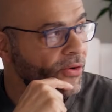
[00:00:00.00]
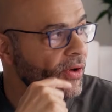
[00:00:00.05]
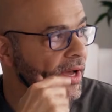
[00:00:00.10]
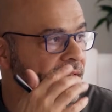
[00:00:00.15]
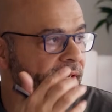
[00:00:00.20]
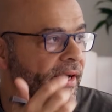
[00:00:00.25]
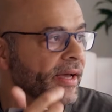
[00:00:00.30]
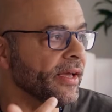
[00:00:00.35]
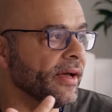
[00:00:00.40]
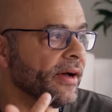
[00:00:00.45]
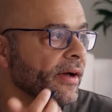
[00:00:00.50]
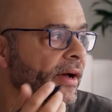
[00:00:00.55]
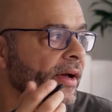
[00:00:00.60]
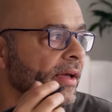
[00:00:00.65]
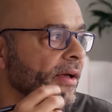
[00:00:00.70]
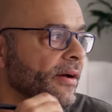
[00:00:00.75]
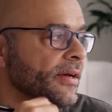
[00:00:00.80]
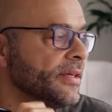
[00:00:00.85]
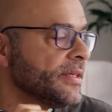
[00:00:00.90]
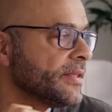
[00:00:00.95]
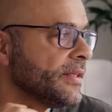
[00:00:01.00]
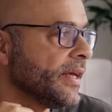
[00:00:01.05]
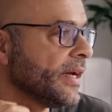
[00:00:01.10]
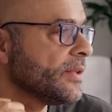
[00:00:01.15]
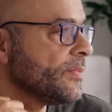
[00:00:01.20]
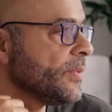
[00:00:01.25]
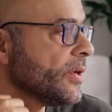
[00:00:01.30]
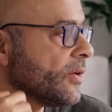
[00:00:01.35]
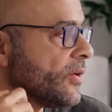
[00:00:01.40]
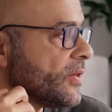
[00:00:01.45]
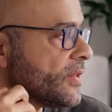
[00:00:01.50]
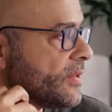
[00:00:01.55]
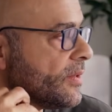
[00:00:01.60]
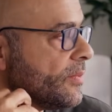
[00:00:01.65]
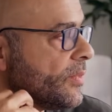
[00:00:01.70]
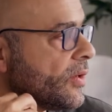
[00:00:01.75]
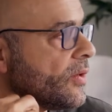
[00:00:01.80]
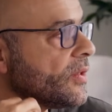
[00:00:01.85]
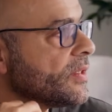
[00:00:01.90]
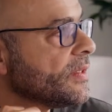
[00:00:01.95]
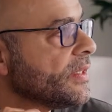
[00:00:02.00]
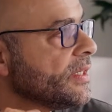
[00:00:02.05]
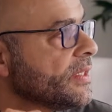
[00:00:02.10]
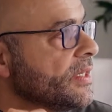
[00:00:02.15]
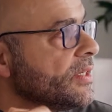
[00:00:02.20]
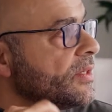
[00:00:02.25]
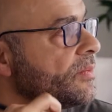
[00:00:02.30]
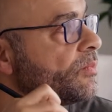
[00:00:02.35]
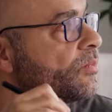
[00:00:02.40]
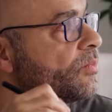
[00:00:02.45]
You know, I ask that because this is